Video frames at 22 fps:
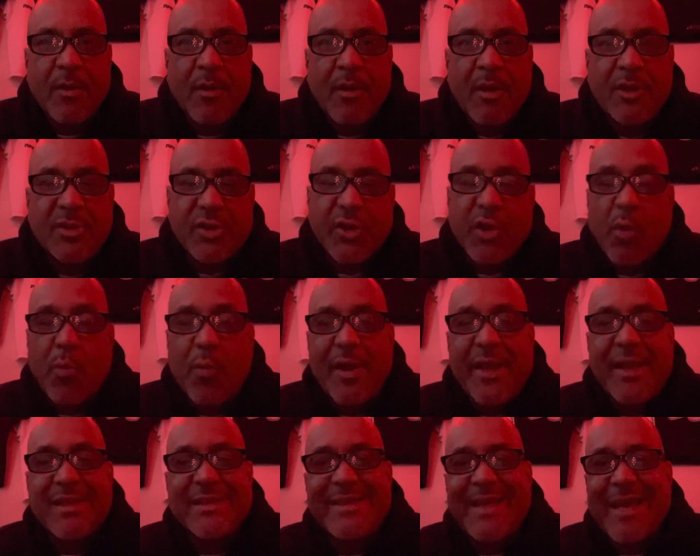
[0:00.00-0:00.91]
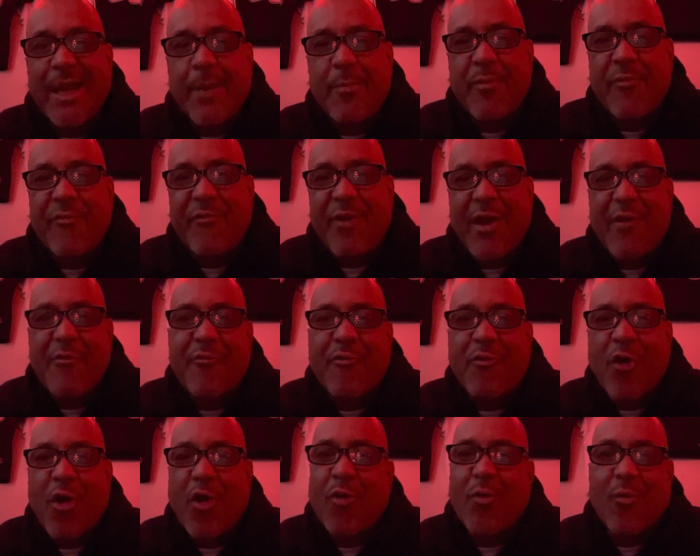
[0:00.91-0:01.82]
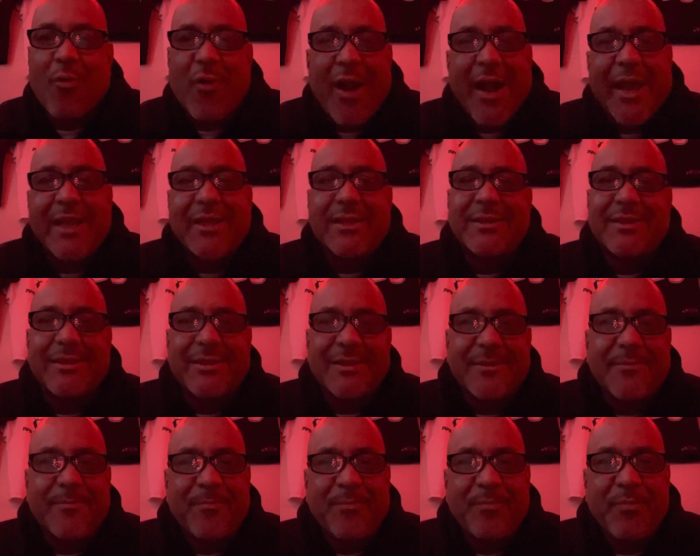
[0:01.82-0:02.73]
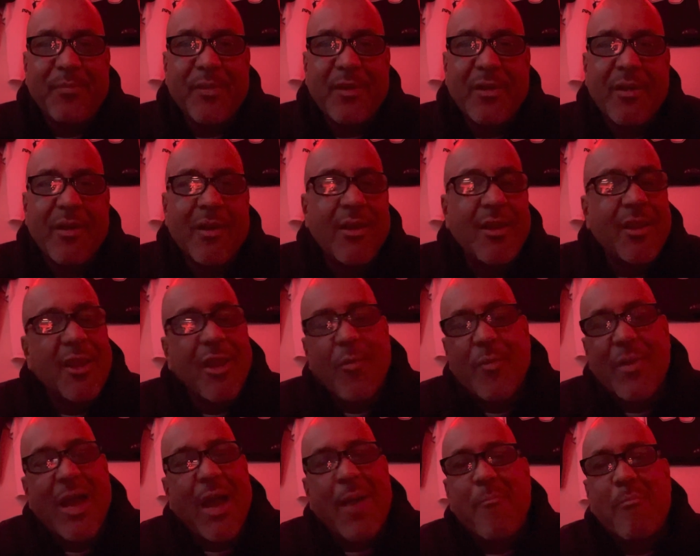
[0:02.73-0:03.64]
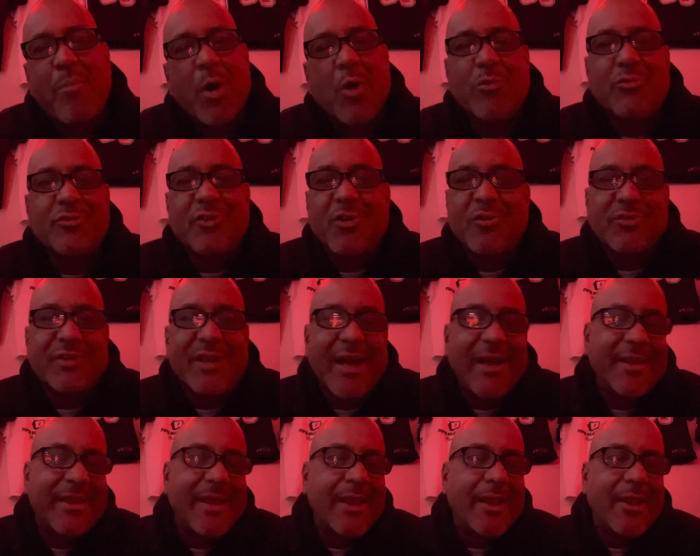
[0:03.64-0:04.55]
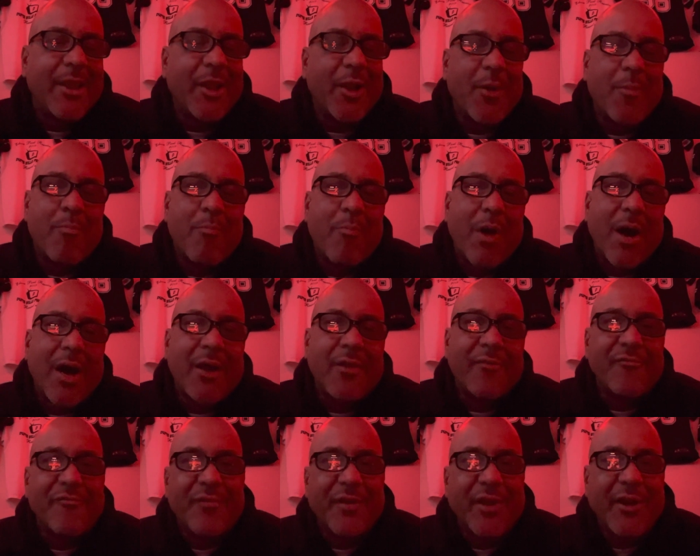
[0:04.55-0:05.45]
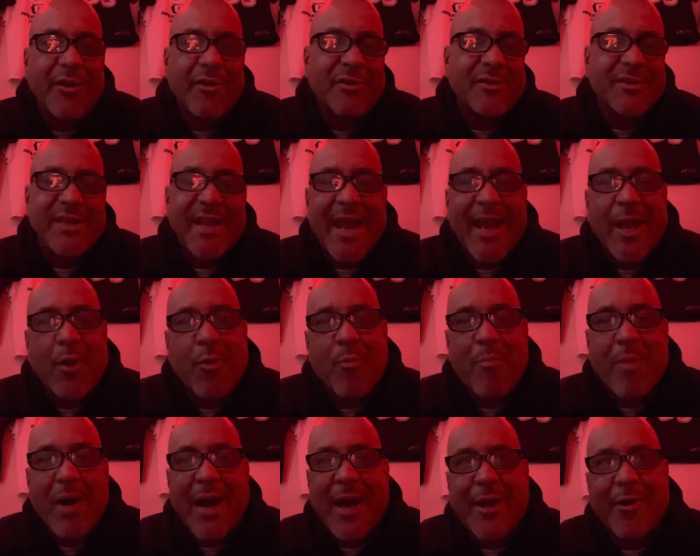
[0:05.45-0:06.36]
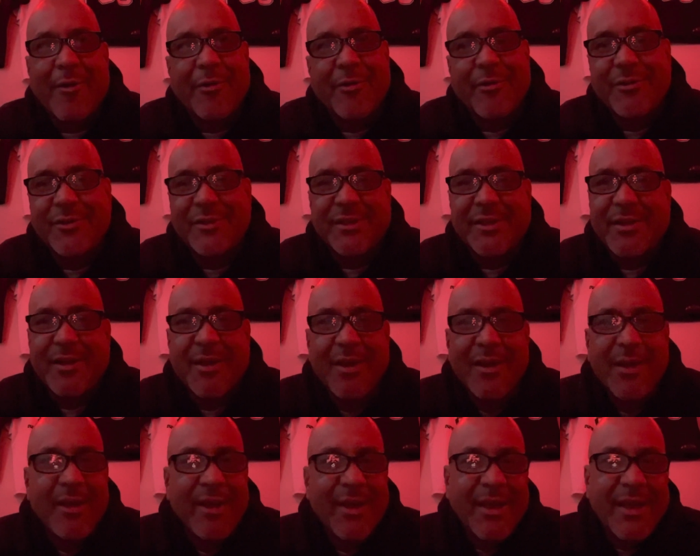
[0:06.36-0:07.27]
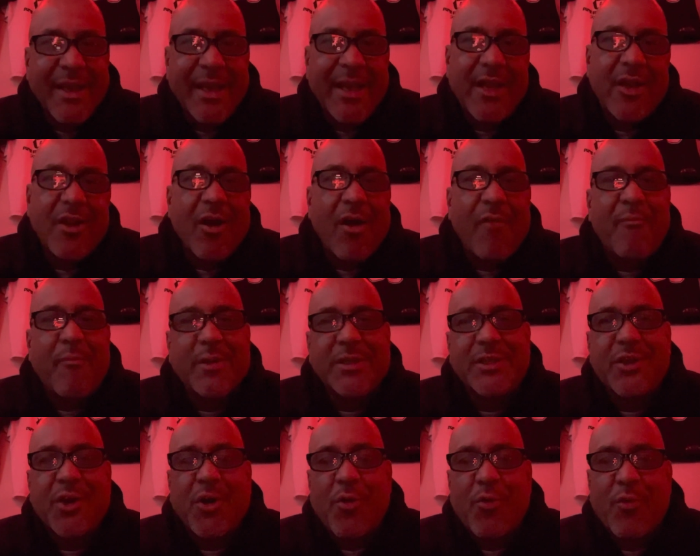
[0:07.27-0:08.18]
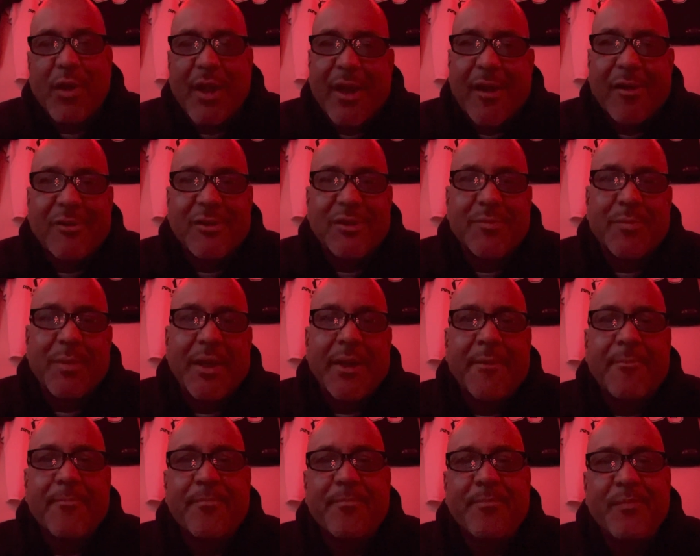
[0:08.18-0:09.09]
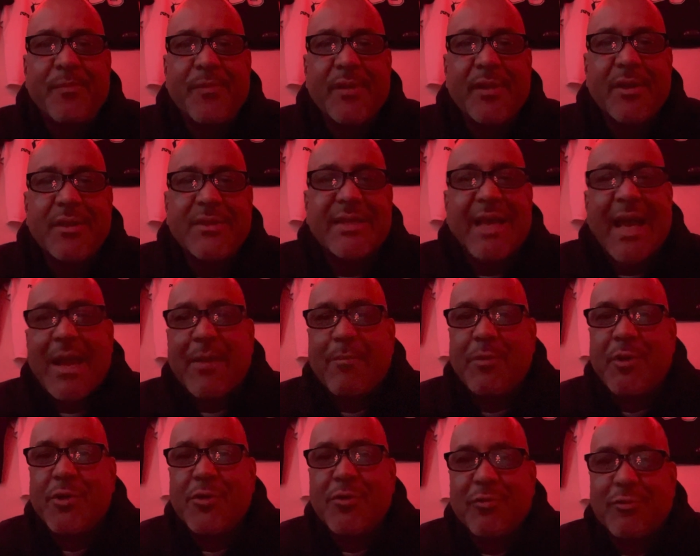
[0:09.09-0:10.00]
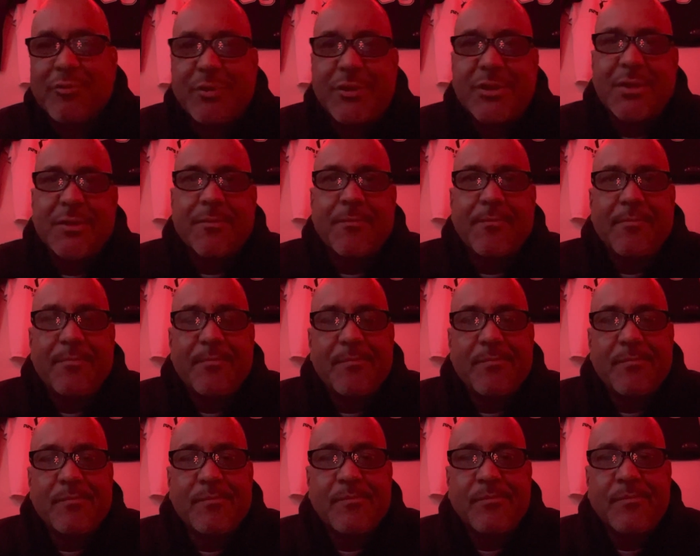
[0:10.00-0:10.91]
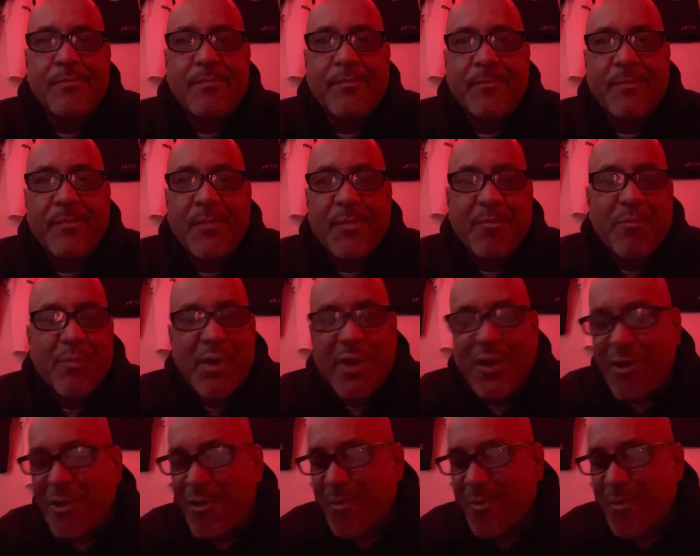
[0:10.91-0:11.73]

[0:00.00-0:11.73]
so that we can stand up and fight for our rights. Now, we got bozos like that that are bottom feeders and ankle biters and eating off my toenails, man, type dudes. But